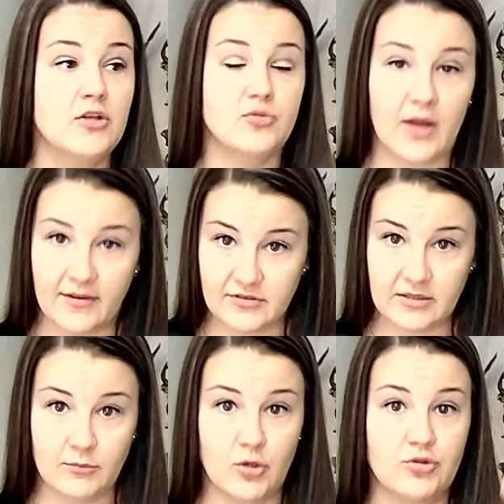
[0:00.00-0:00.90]

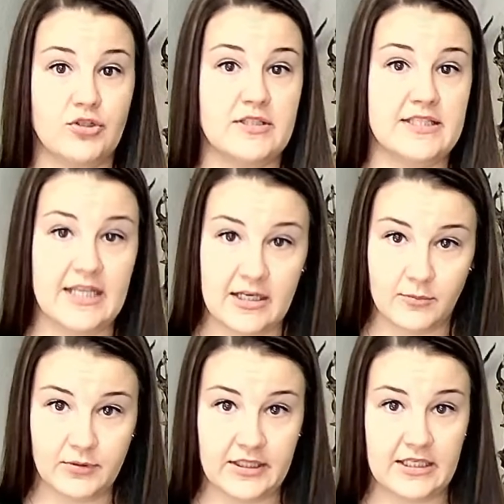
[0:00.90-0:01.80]
drafting motions,
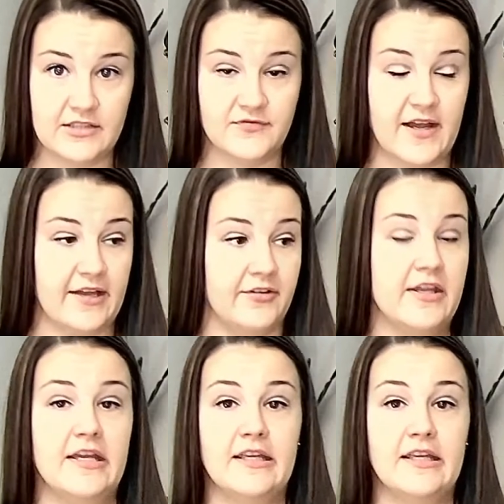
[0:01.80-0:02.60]
getting pleadings filed,